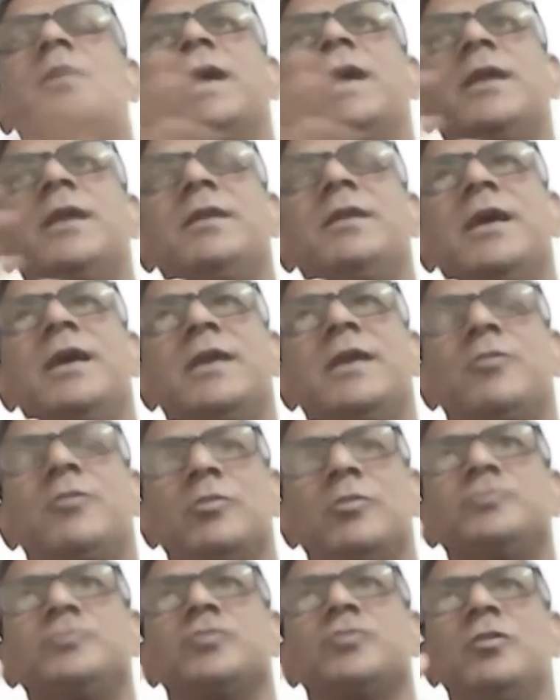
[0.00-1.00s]
And
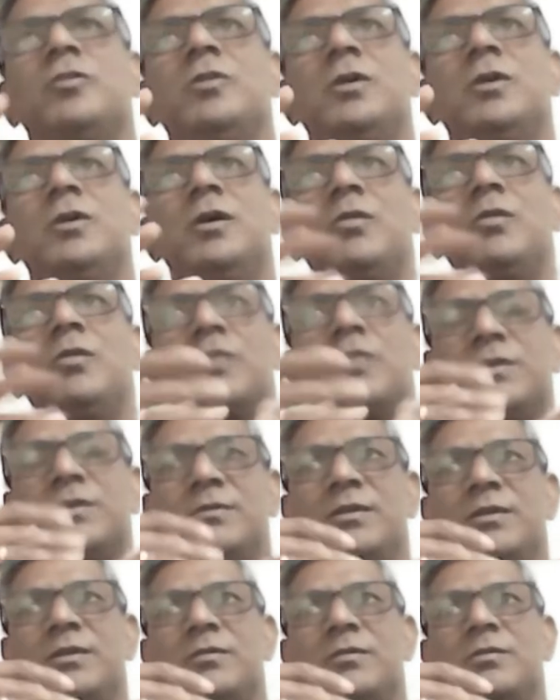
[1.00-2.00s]
also
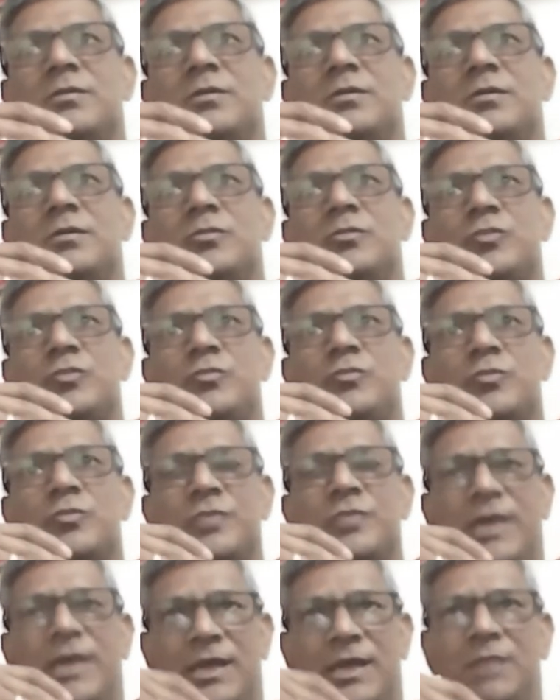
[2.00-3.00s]
whatever
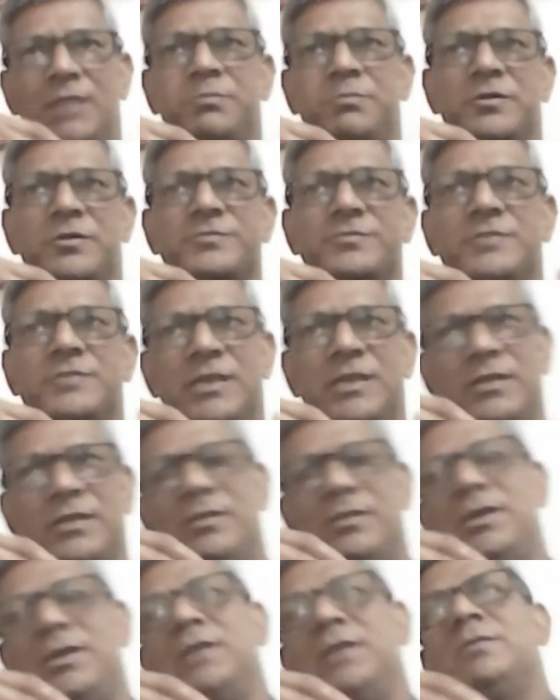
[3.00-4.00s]
would help us
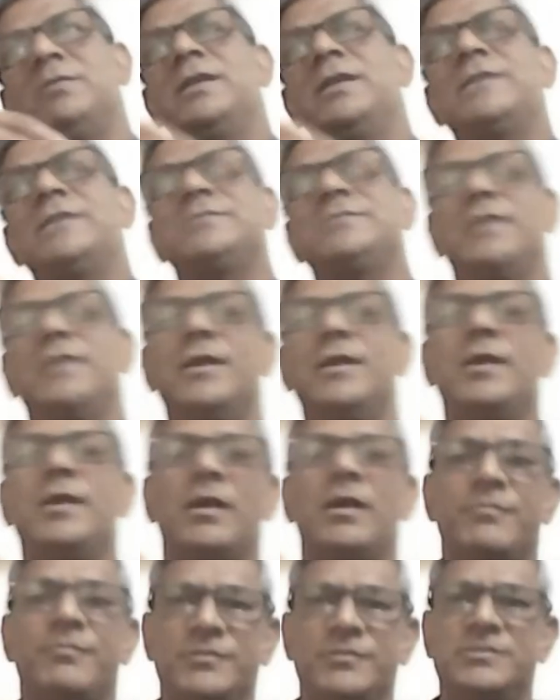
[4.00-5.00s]
in let's say
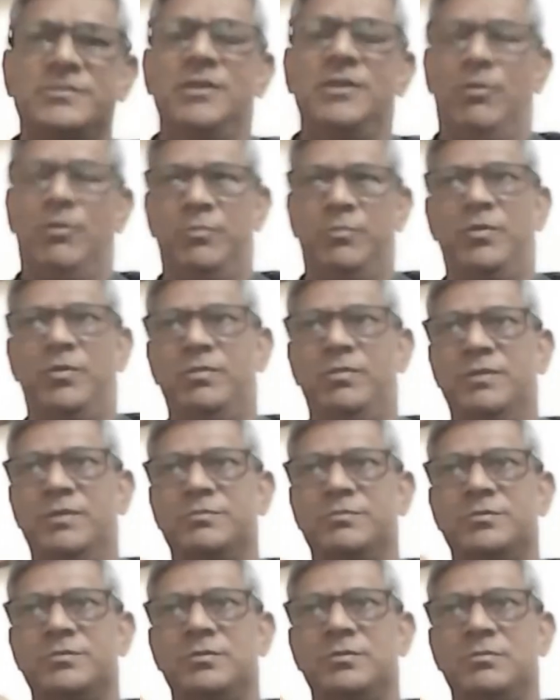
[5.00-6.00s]
fixing our
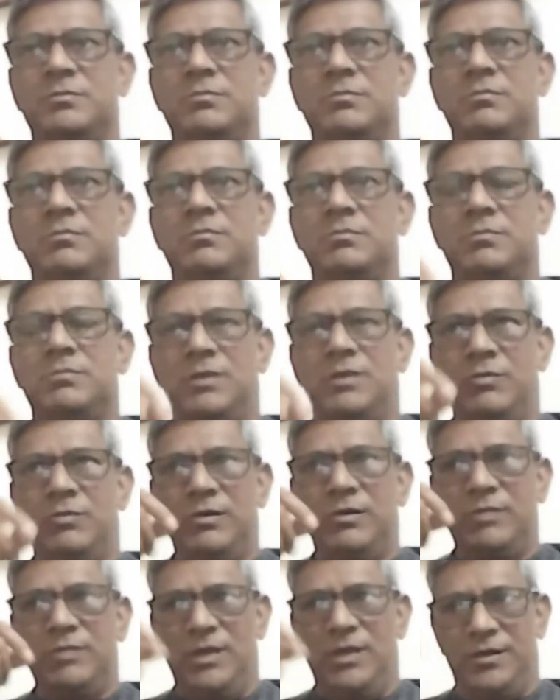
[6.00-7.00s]
problems. Now
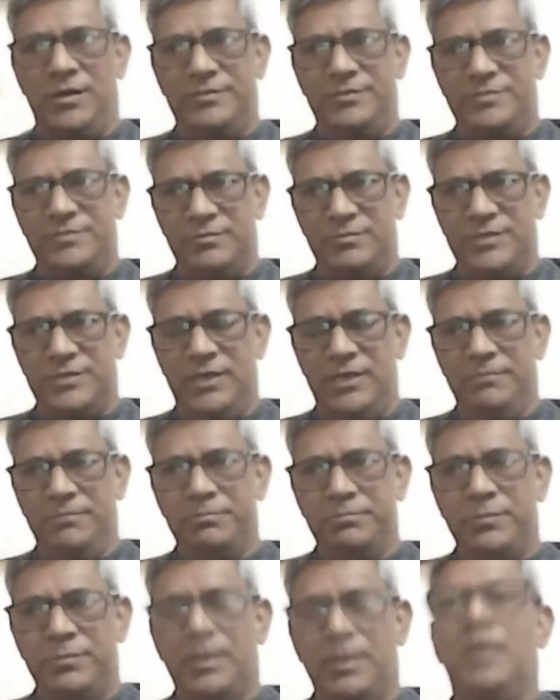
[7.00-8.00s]
when we learn
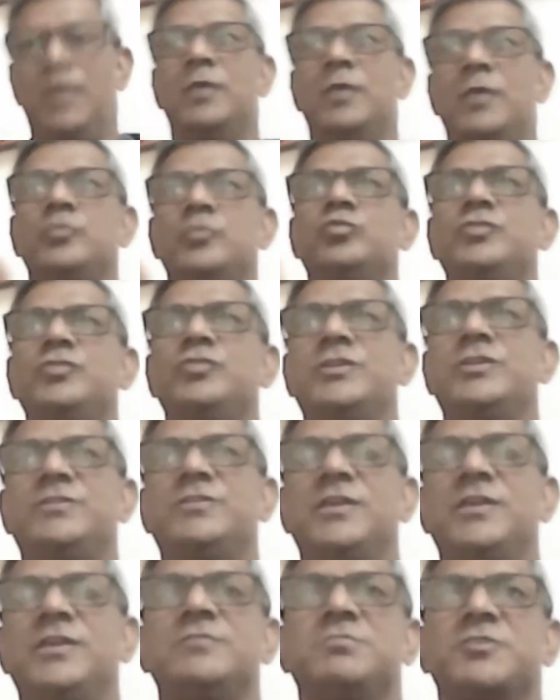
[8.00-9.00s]
something, two, three
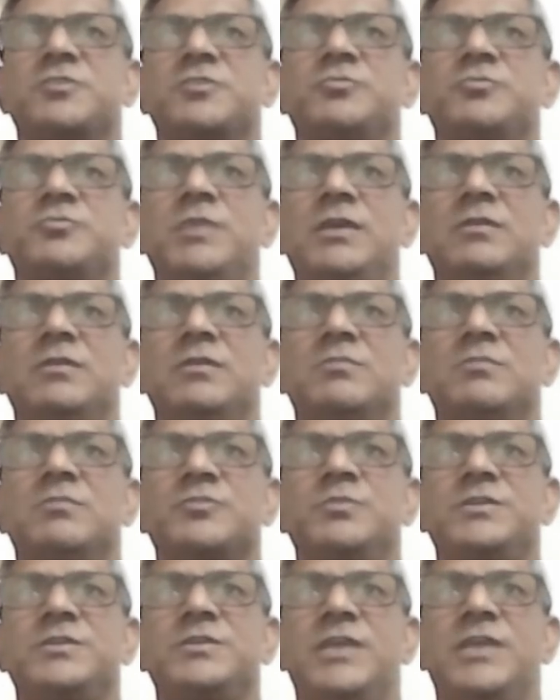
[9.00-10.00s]
things must be
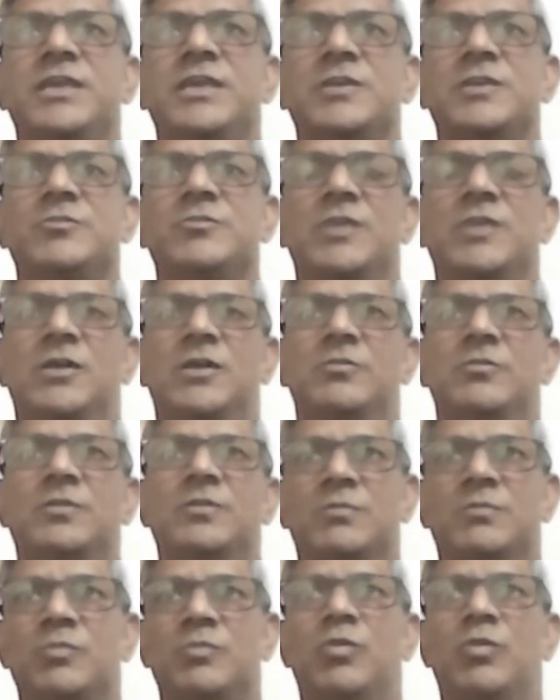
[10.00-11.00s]
taken into account.
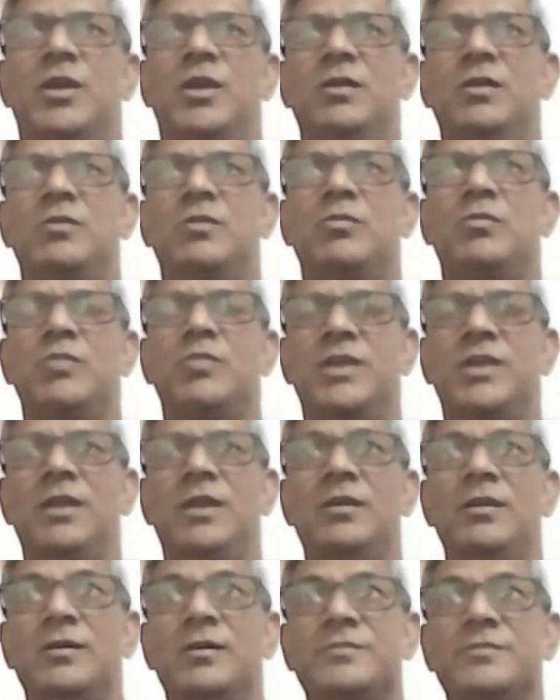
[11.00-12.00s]
Number one, when
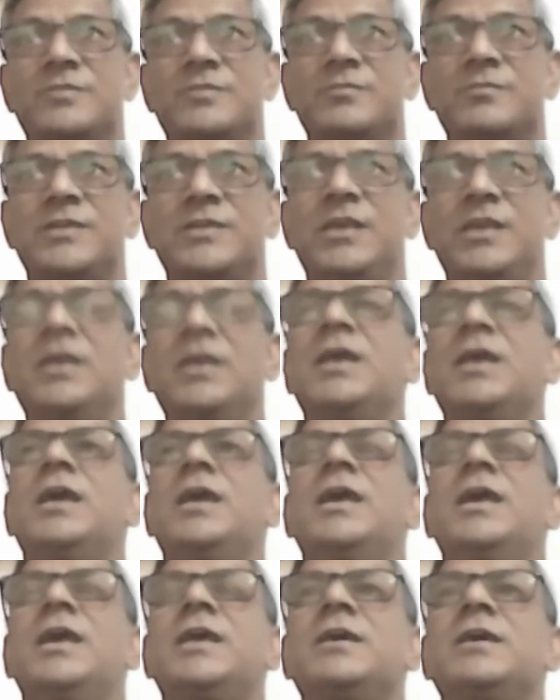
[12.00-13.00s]
I learn something,
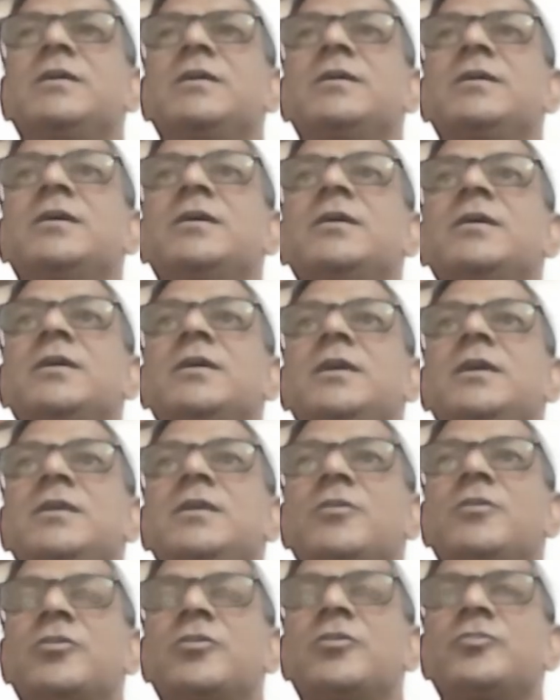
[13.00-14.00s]

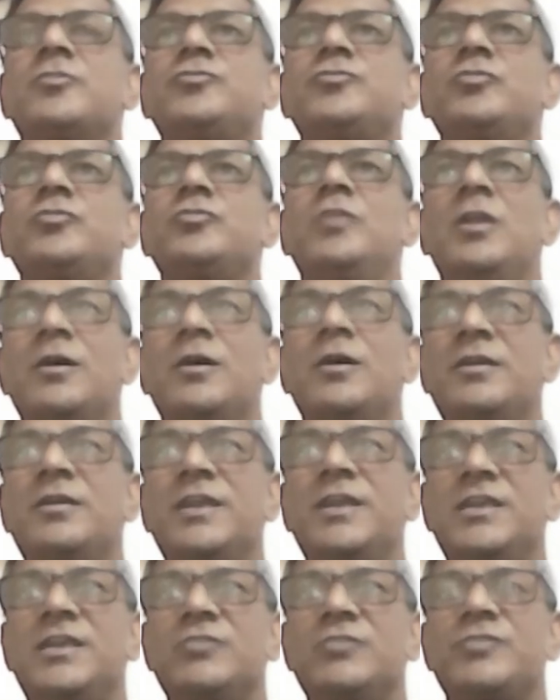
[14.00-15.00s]
in order to learn
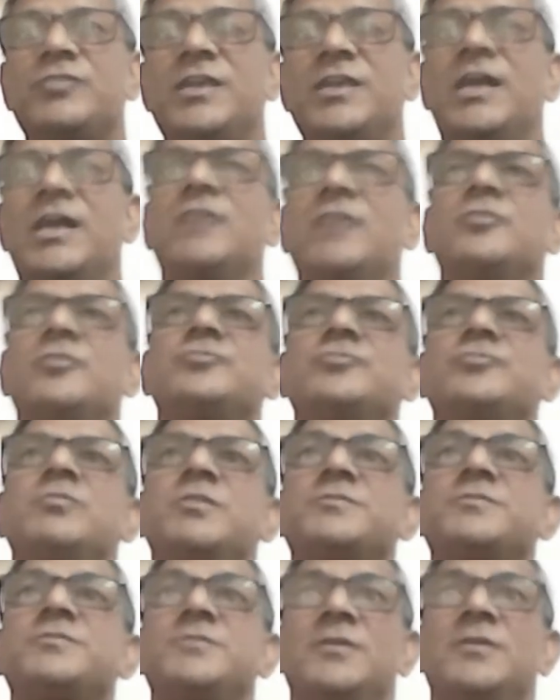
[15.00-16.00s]
a new thing, I also
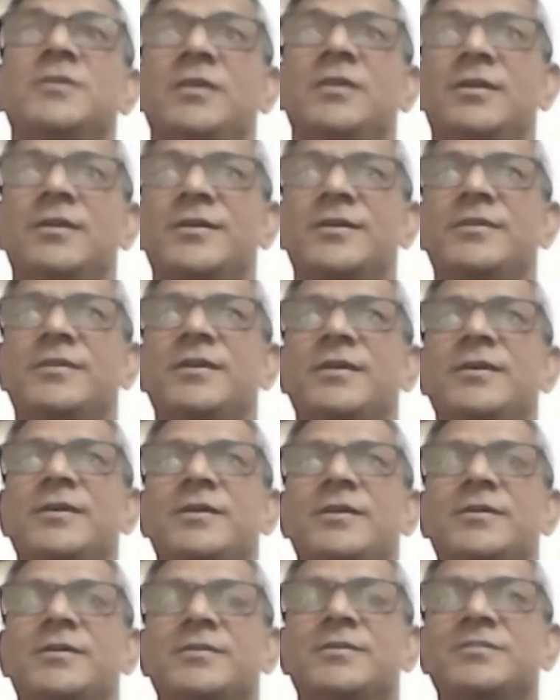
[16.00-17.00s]
must learn
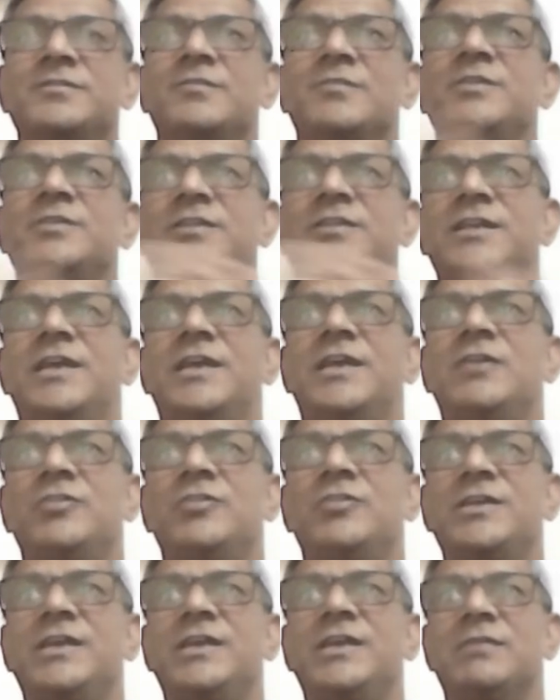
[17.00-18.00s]
something that I
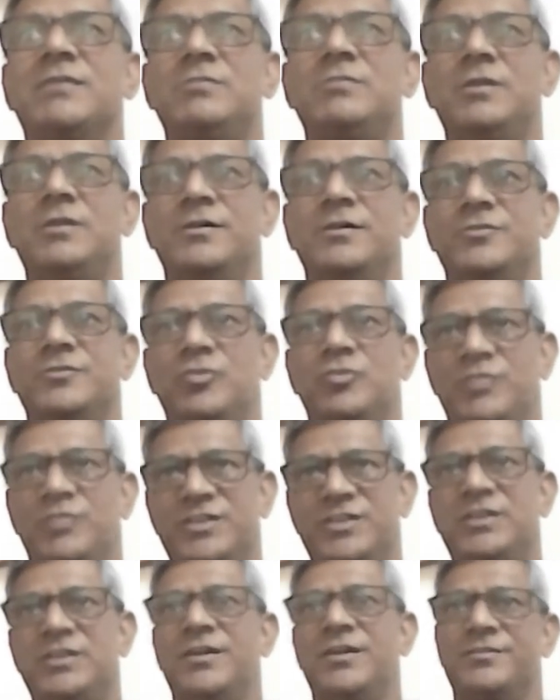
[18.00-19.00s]
already have learned over
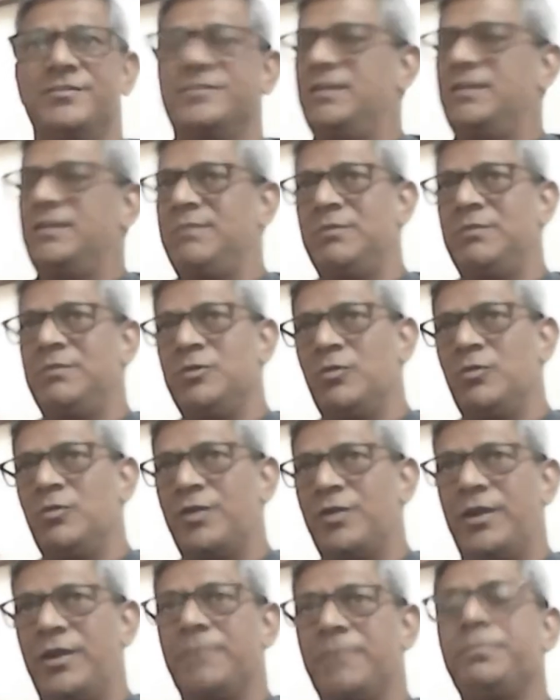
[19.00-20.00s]
the years, that maybe
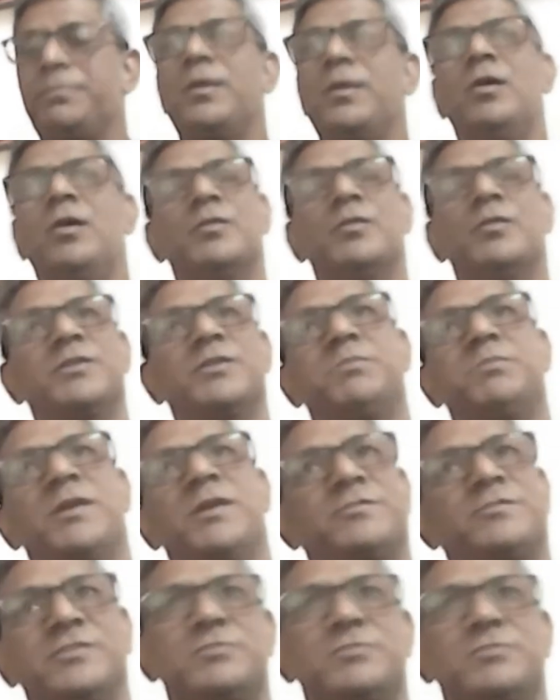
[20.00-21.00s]
over the
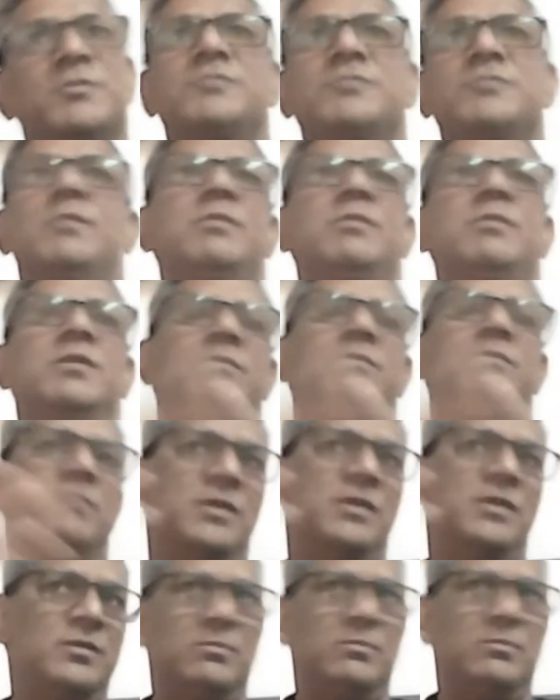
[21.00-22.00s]
past 6 months, maybe
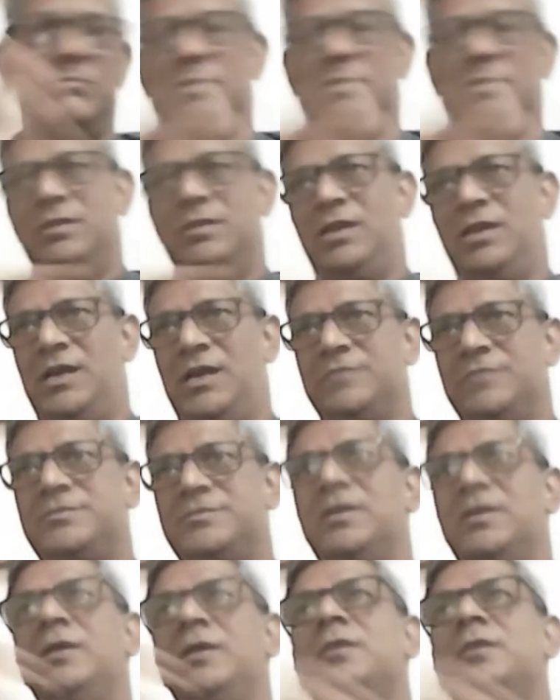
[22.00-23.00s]
in the last
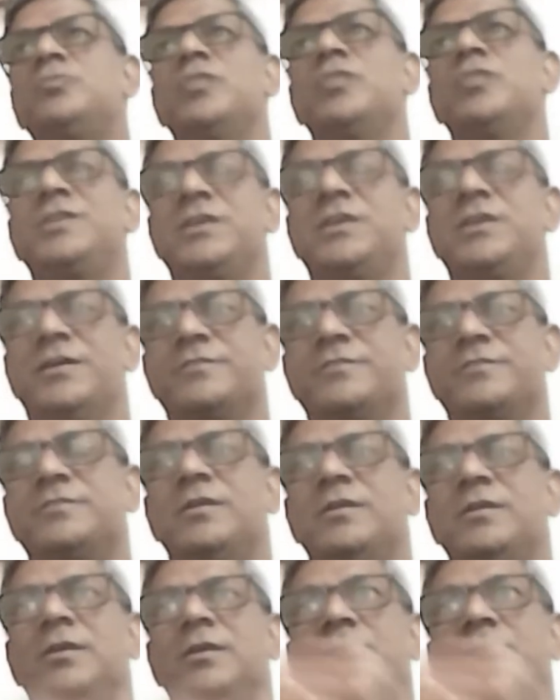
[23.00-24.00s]
20
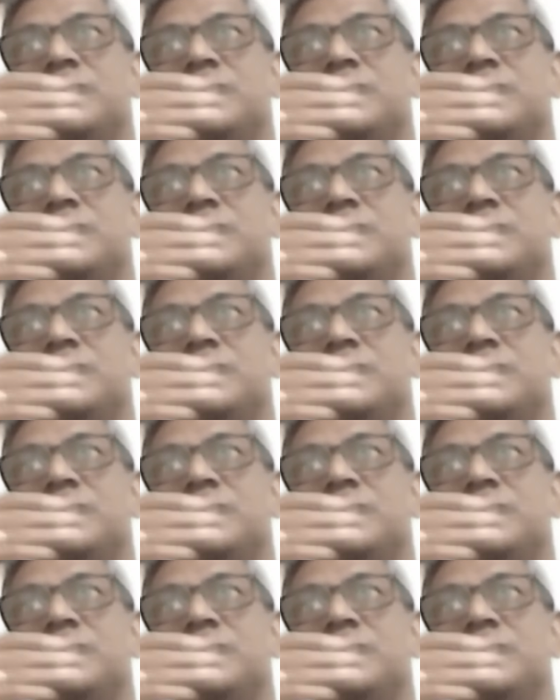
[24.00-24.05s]
years.